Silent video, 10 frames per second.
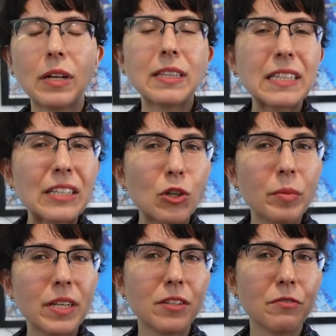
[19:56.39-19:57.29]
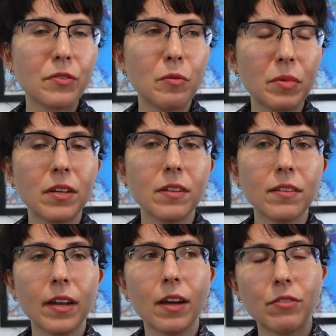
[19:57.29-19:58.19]
a little bit different because
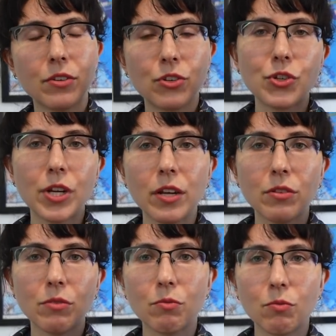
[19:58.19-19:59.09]
I have a chain